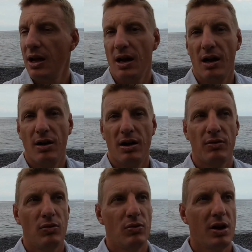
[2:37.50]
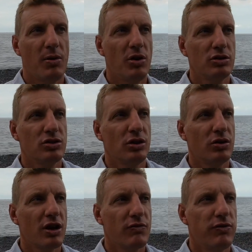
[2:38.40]
What I'm also
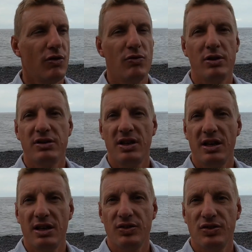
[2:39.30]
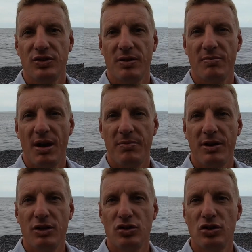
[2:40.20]
looking forward is
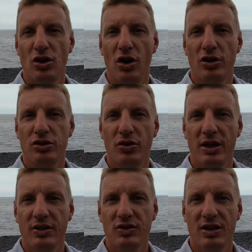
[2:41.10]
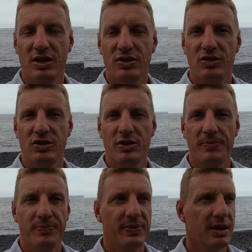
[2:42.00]
maybe start doing these
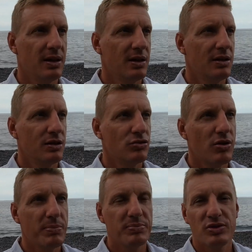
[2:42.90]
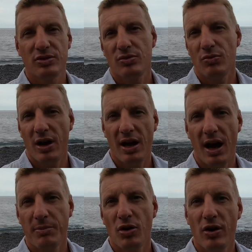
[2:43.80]
trips where
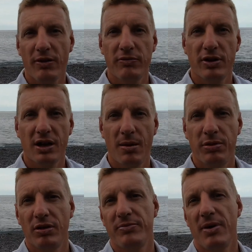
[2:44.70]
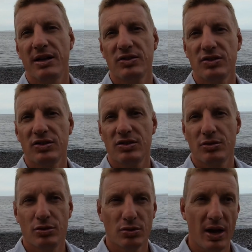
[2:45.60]
I'm going for a couple of months
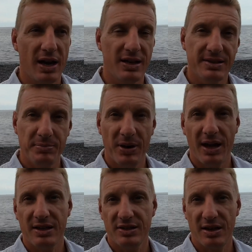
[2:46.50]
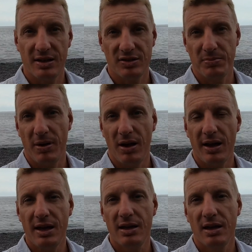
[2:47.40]
to another place as
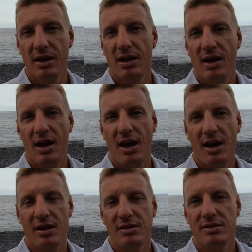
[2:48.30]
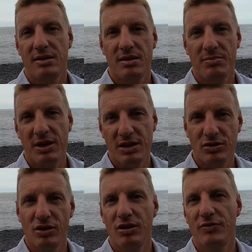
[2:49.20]
Bali and meet
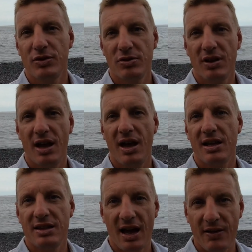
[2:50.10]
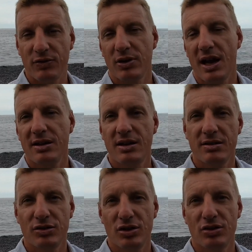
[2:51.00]
all of you there and dive together,
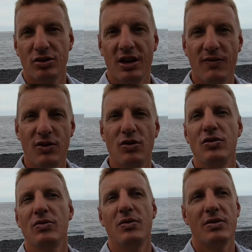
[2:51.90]
so to give you